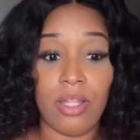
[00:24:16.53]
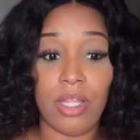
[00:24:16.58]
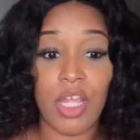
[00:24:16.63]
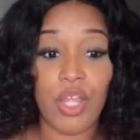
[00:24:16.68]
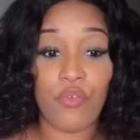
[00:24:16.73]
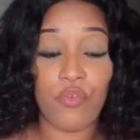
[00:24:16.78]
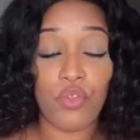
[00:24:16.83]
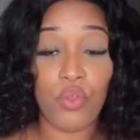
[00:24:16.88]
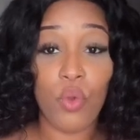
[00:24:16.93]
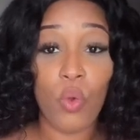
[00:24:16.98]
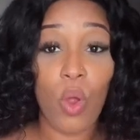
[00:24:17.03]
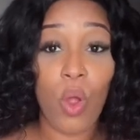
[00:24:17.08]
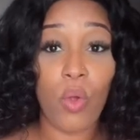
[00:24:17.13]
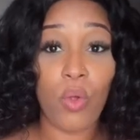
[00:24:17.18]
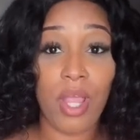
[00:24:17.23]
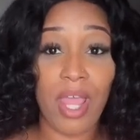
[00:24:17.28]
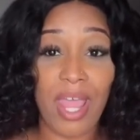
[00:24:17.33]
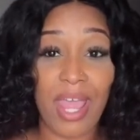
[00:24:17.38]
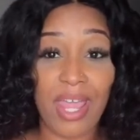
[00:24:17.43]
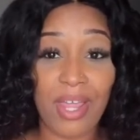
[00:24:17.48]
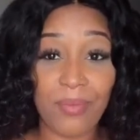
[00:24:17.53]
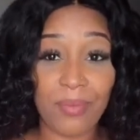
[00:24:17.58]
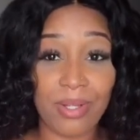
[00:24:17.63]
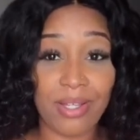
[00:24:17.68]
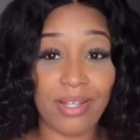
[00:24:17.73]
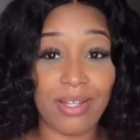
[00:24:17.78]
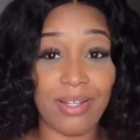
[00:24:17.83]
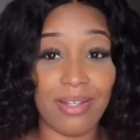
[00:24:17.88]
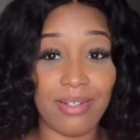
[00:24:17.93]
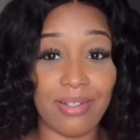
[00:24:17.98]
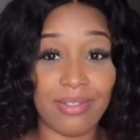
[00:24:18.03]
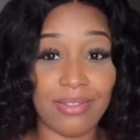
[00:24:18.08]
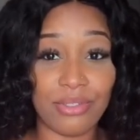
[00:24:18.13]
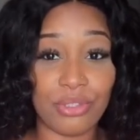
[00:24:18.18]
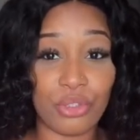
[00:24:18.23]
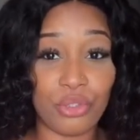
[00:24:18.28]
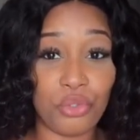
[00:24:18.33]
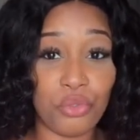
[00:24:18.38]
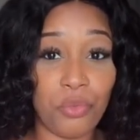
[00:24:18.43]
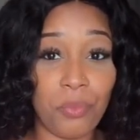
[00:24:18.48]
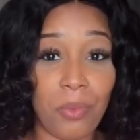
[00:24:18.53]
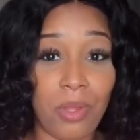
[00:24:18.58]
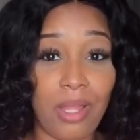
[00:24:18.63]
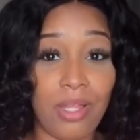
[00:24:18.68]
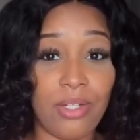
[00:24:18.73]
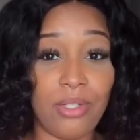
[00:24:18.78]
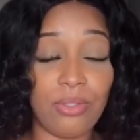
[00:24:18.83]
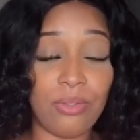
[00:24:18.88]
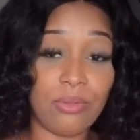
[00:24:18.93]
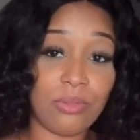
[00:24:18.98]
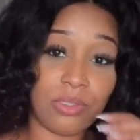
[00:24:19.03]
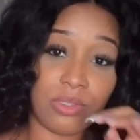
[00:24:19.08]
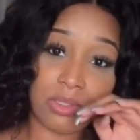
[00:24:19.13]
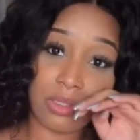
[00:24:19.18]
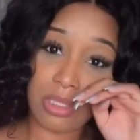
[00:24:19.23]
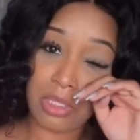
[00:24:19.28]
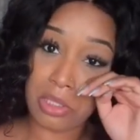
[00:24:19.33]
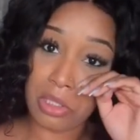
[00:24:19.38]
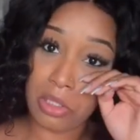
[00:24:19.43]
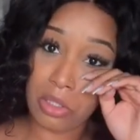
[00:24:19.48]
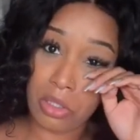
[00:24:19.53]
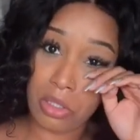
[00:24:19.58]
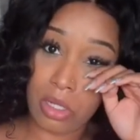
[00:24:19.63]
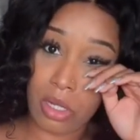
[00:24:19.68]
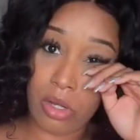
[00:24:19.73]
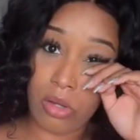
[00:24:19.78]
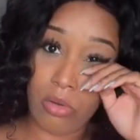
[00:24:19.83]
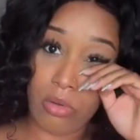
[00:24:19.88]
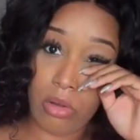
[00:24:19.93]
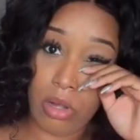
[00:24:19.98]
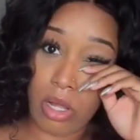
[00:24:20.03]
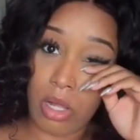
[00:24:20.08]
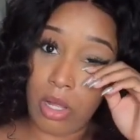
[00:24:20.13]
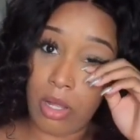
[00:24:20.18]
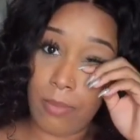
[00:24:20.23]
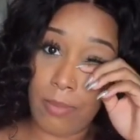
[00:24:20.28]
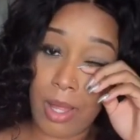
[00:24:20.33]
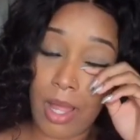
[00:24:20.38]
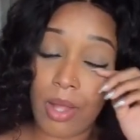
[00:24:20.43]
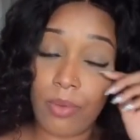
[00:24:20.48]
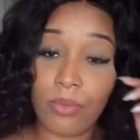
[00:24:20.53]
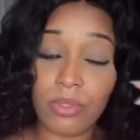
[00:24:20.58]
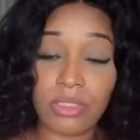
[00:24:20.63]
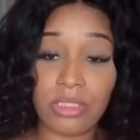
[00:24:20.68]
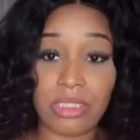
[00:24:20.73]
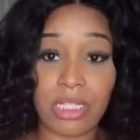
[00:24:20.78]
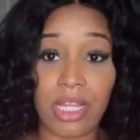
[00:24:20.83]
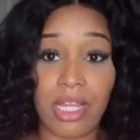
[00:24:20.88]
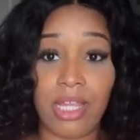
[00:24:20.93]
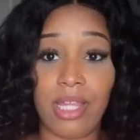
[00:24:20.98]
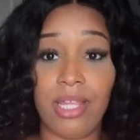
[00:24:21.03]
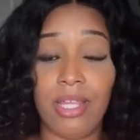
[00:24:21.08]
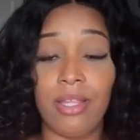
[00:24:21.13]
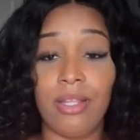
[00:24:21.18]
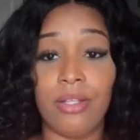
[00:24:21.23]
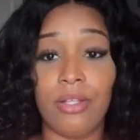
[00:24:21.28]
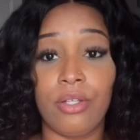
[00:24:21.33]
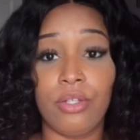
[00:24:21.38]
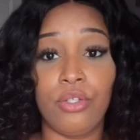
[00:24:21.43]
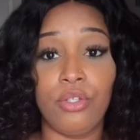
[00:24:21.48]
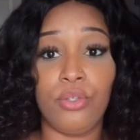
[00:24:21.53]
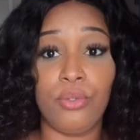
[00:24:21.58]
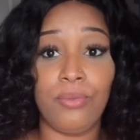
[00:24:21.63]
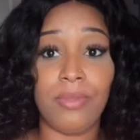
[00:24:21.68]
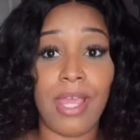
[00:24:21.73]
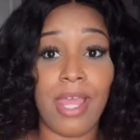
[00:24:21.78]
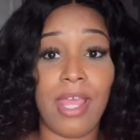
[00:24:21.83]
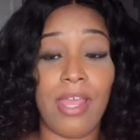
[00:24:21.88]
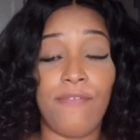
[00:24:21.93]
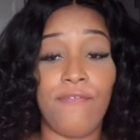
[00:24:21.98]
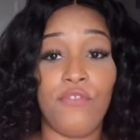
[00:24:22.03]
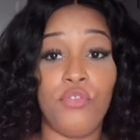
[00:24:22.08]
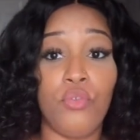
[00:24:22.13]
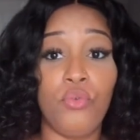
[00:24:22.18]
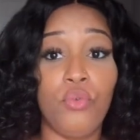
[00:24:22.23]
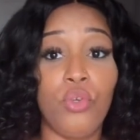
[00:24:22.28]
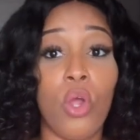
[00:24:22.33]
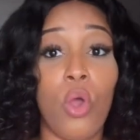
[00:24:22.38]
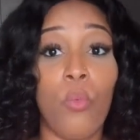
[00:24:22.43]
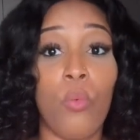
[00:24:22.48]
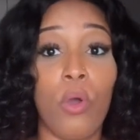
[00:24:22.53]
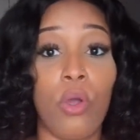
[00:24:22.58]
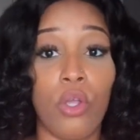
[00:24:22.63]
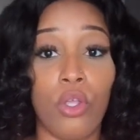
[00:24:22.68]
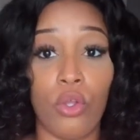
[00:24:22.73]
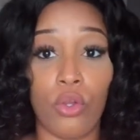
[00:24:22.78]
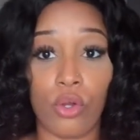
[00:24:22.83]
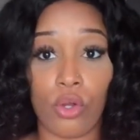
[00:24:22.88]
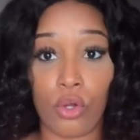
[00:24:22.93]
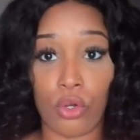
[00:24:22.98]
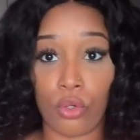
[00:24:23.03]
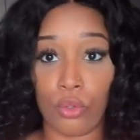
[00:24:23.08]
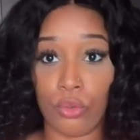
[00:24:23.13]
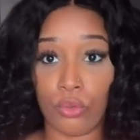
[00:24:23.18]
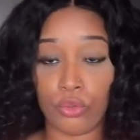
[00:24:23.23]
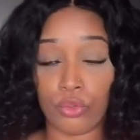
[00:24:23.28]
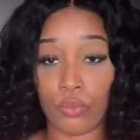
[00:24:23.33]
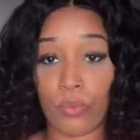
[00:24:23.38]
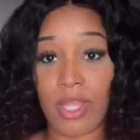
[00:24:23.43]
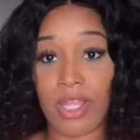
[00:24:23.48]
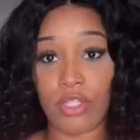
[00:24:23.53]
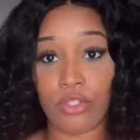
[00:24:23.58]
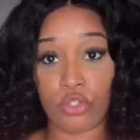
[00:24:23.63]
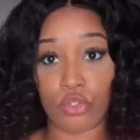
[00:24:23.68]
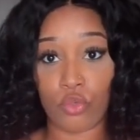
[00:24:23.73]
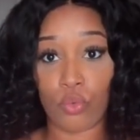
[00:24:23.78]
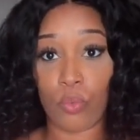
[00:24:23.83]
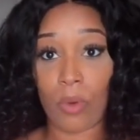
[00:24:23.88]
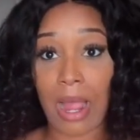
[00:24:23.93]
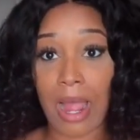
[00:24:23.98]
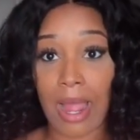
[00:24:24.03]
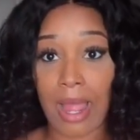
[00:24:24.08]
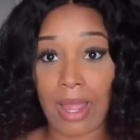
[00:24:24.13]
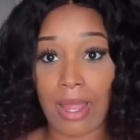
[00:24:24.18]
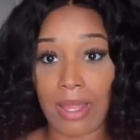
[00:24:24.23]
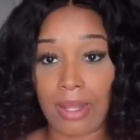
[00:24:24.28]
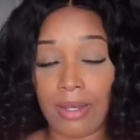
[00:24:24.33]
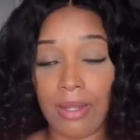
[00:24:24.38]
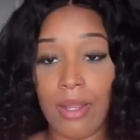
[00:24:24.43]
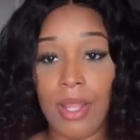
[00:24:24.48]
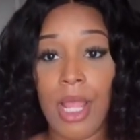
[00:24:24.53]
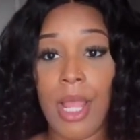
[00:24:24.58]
okay with 2 bundles, you know, I would say do that if you don't want your curls way too wide.